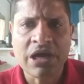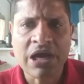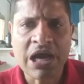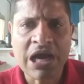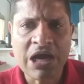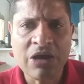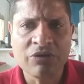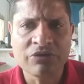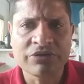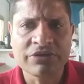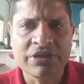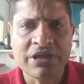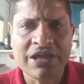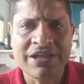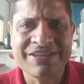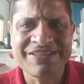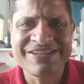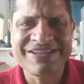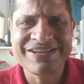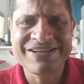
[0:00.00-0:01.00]
out
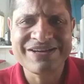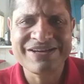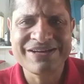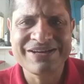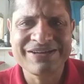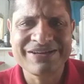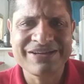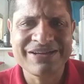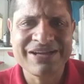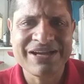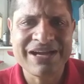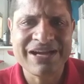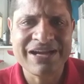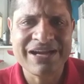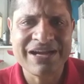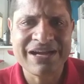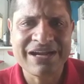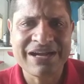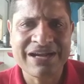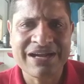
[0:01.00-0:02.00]
and they are
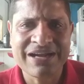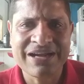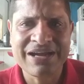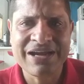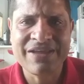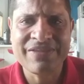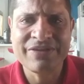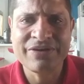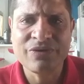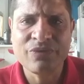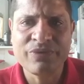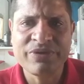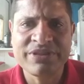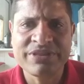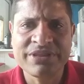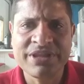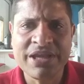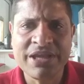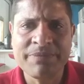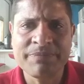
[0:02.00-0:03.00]
gathered
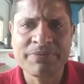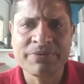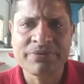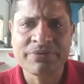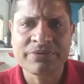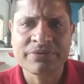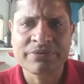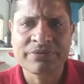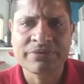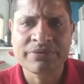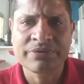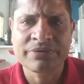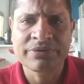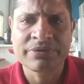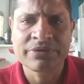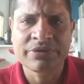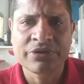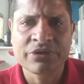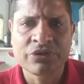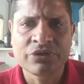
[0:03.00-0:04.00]
with tape
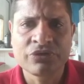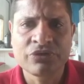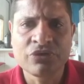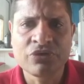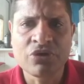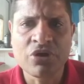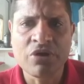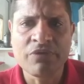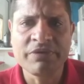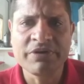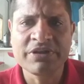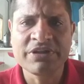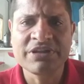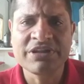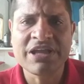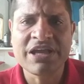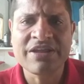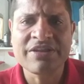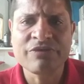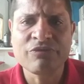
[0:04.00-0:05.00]
to cover
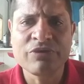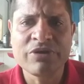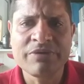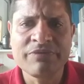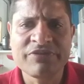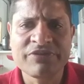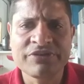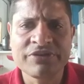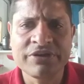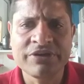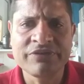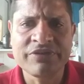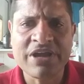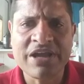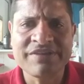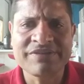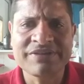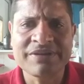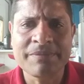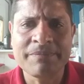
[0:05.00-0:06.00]
that will serve
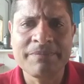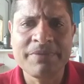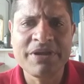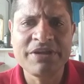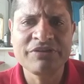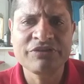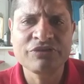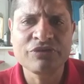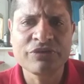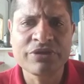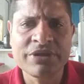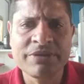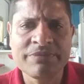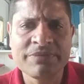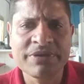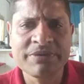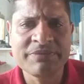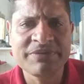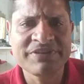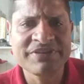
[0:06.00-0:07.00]
as a base to keep
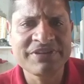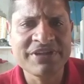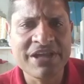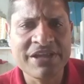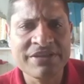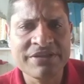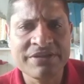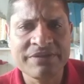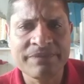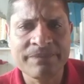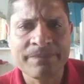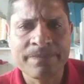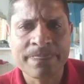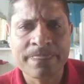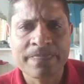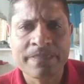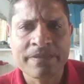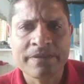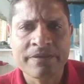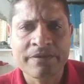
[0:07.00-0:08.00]
them standing.
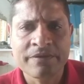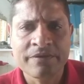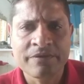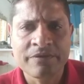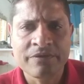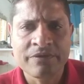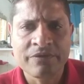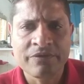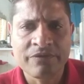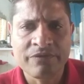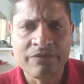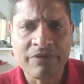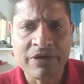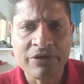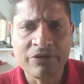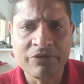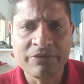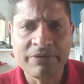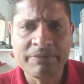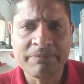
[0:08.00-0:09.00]

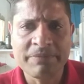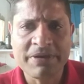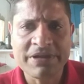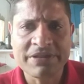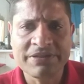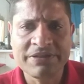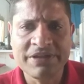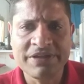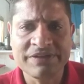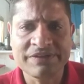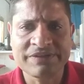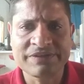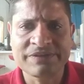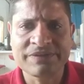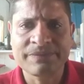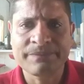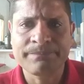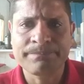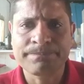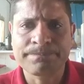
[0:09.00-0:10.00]
Following by this,